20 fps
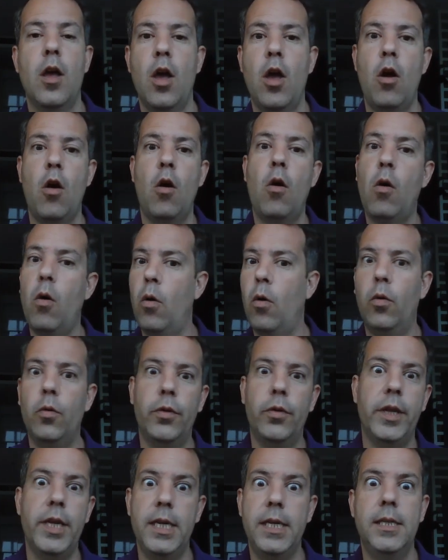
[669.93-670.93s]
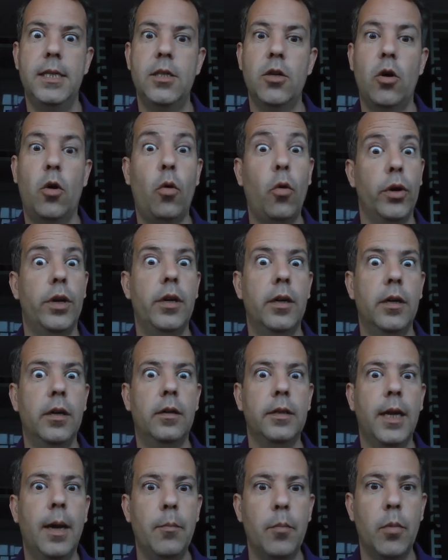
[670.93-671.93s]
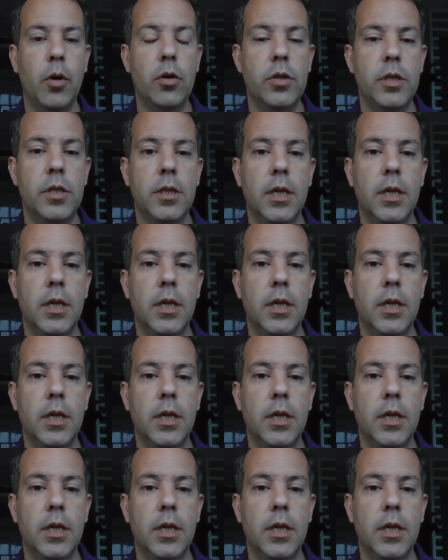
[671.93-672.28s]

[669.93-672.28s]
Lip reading: all these ordinal numbers.